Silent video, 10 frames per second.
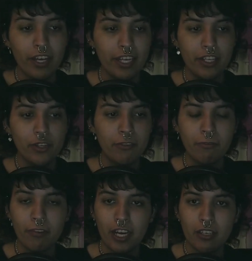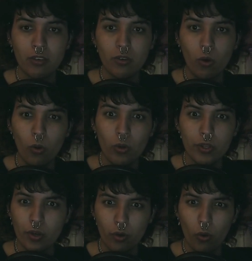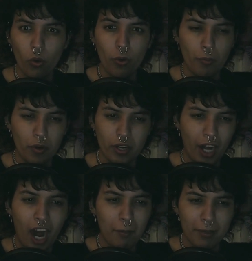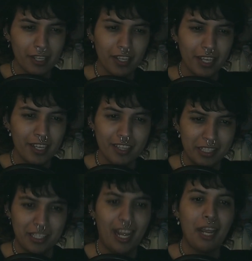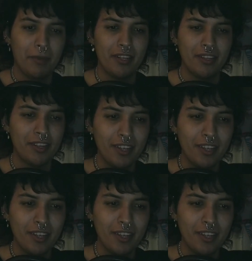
you can find gold or coal more commonly than diamond